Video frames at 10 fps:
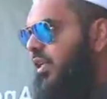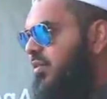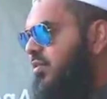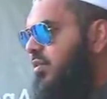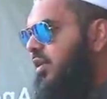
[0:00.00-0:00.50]

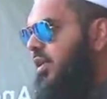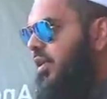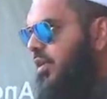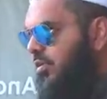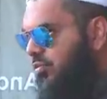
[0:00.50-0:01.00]
these
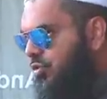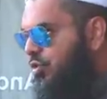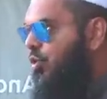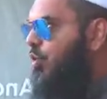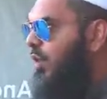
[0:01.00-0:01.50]

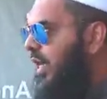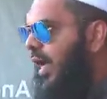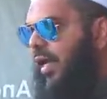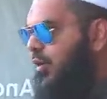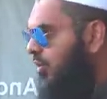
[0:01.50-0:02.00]
slow, and
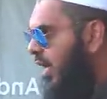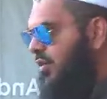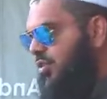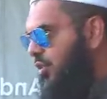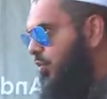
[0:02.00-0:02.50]
I know the
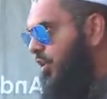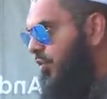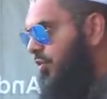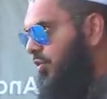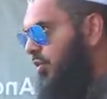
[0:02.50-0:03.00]
answers he will
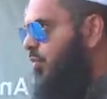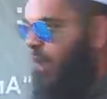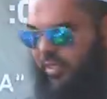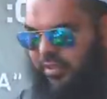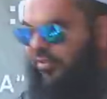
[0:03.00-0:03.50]
give you.
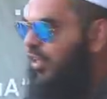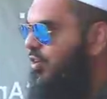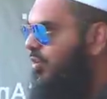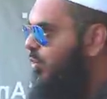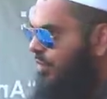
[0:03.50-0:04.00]
Watch the
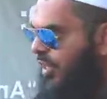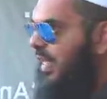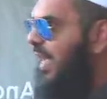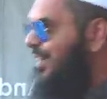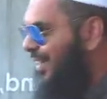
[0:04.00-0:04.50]
videos, we've
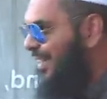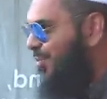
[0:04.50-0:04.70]
already answered